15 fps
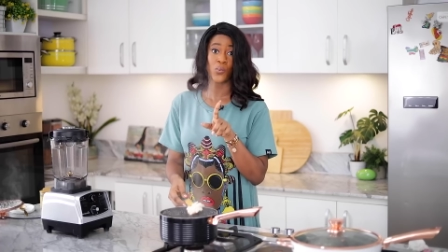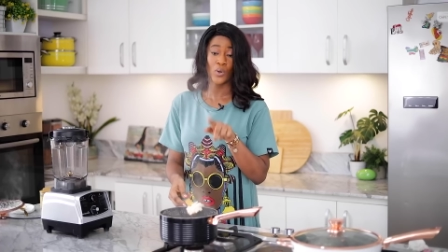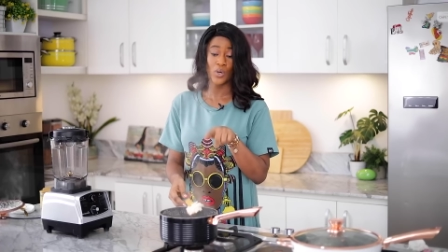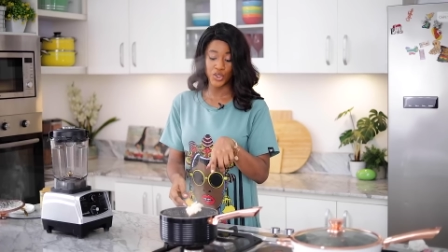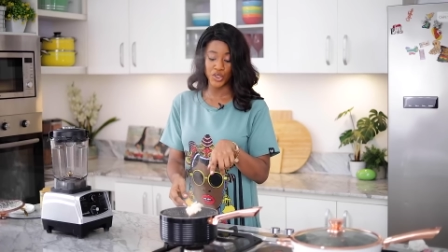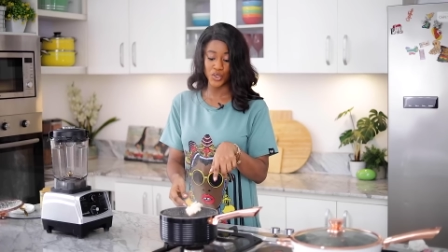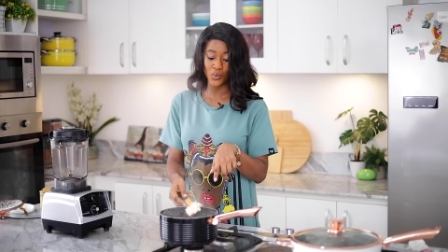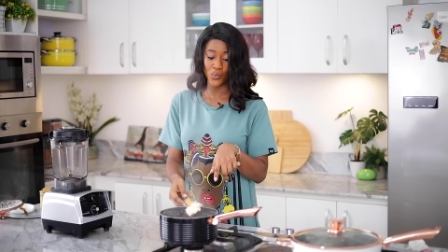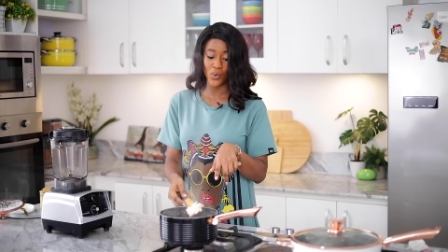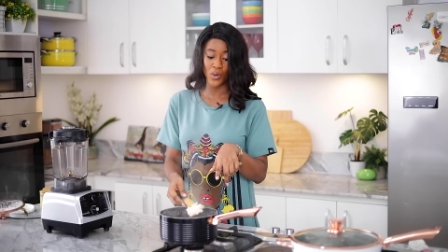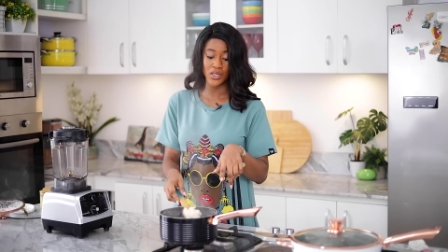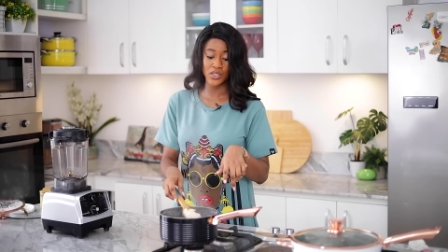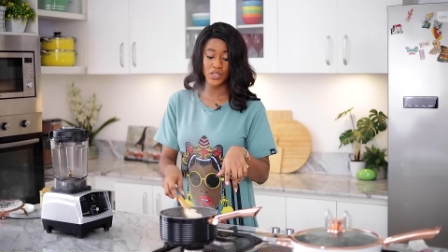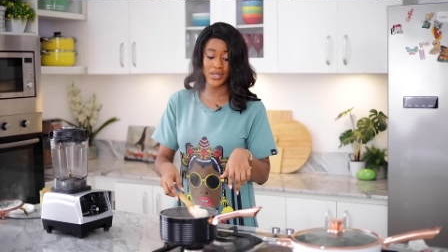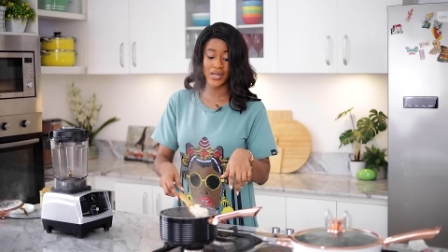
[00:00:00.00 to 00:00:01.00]
what you
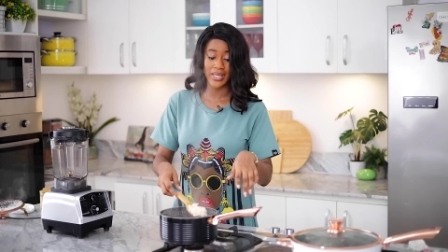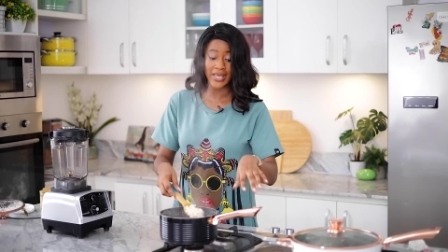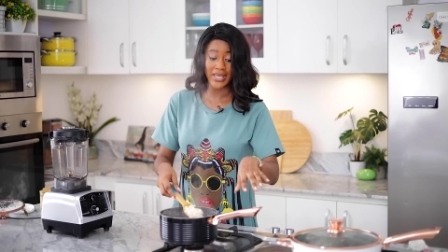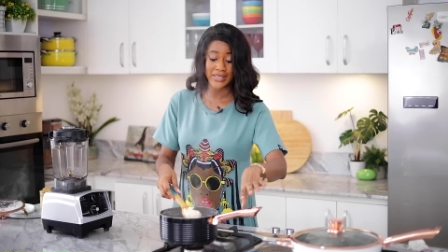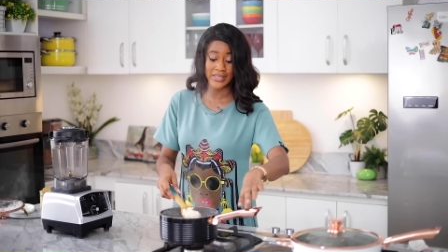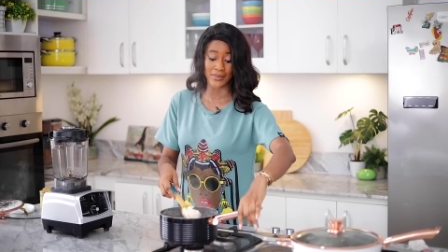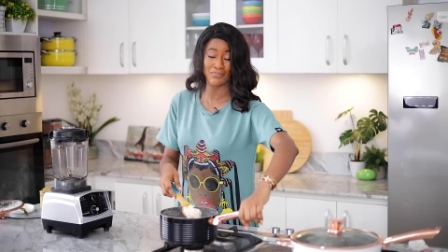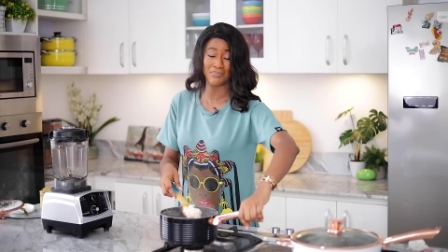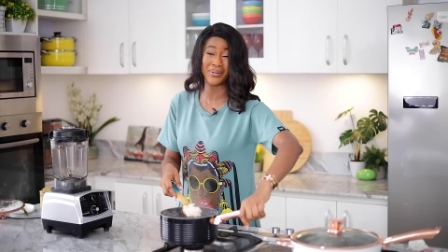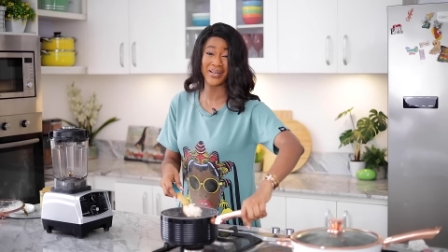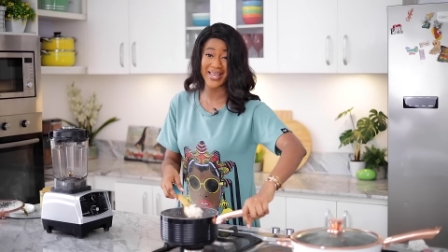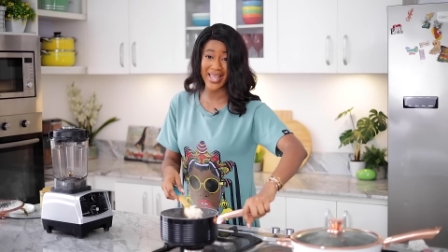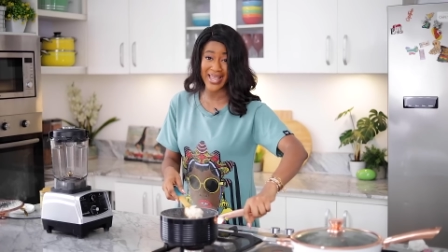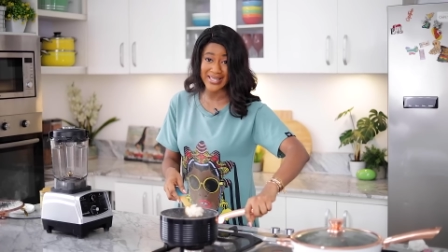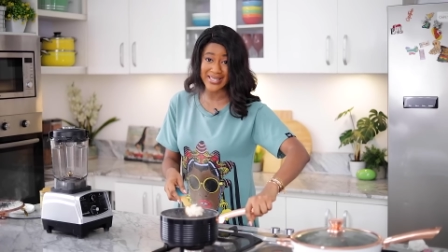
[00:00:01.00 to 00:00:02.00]
want so that it
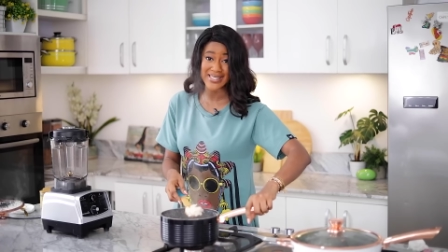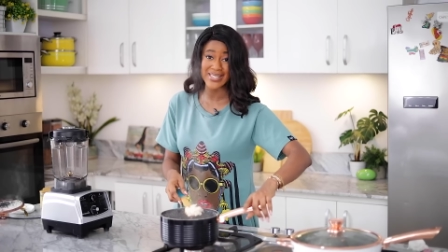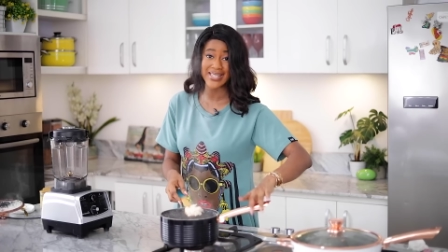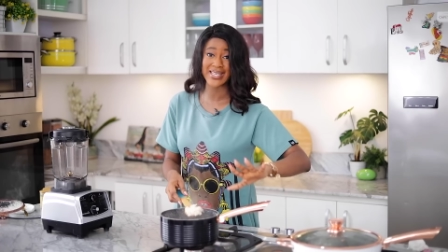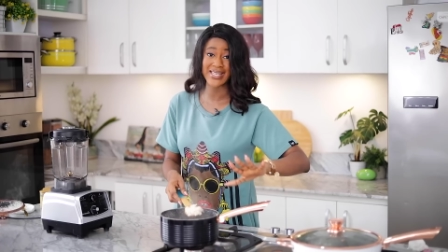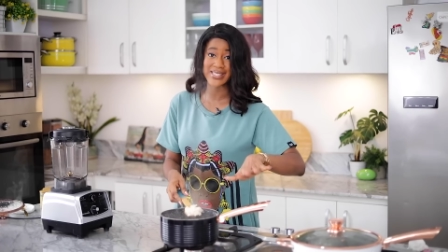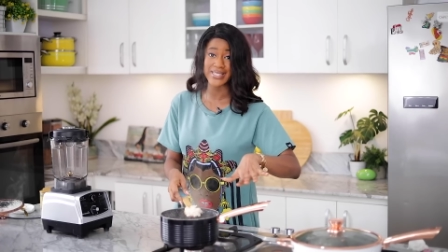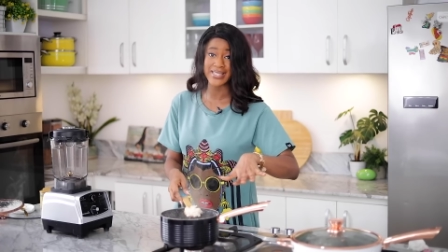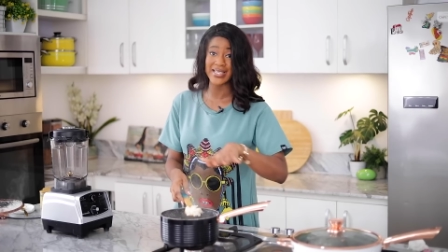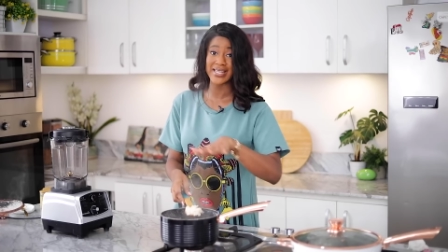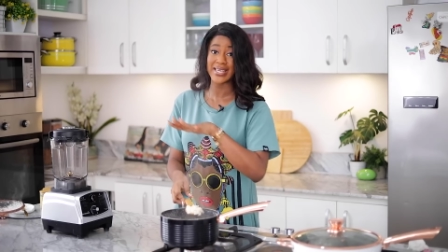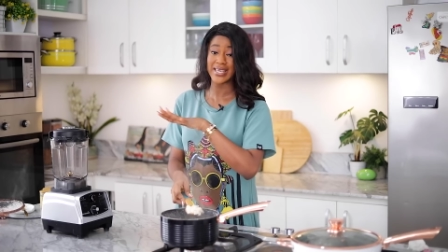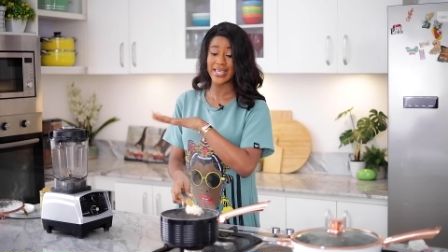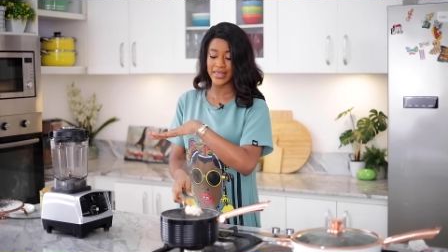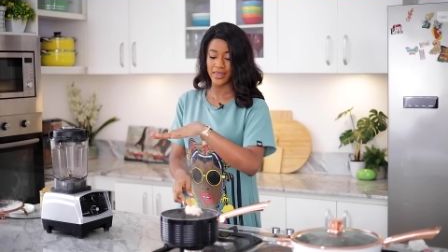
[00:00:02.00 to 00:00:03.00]
blends
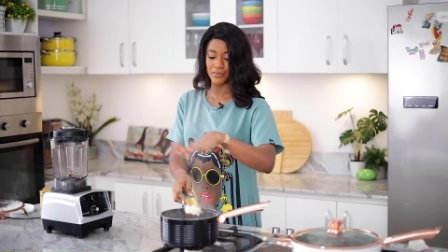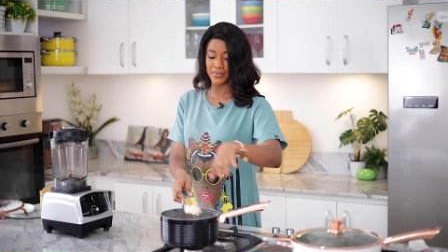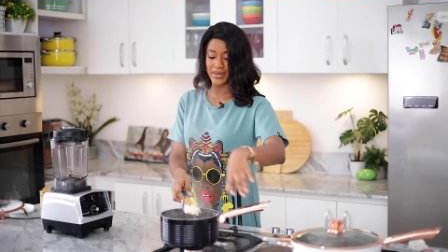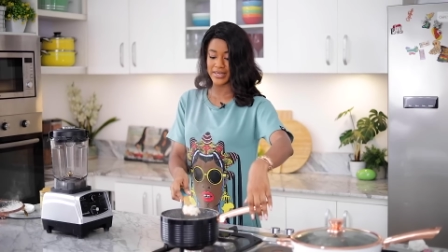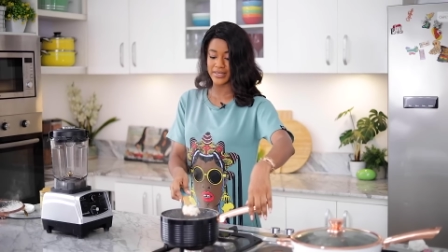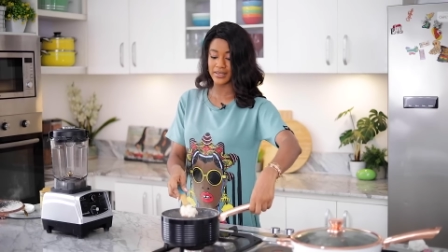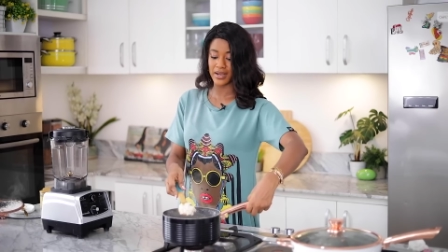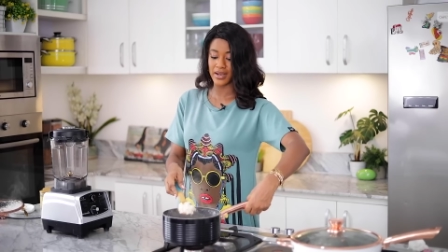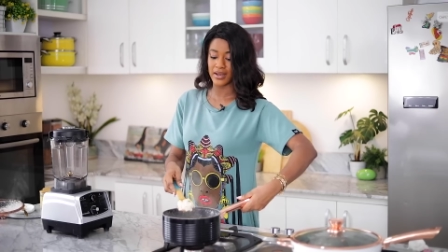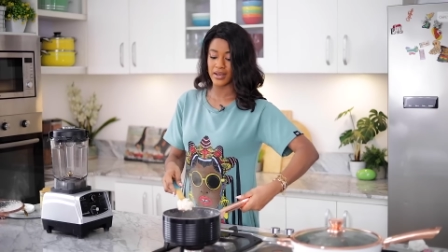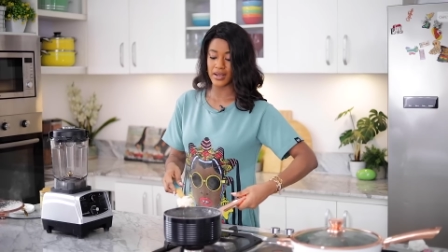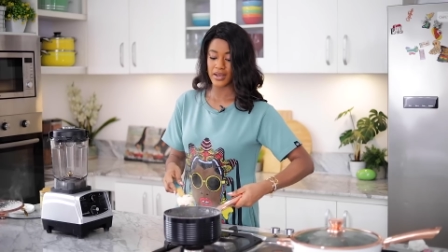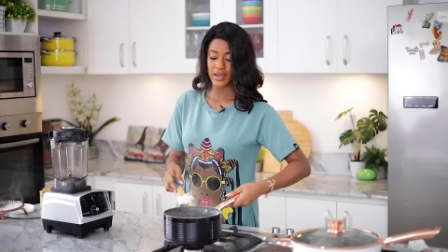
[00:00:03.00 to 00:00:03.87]
easily in the blender.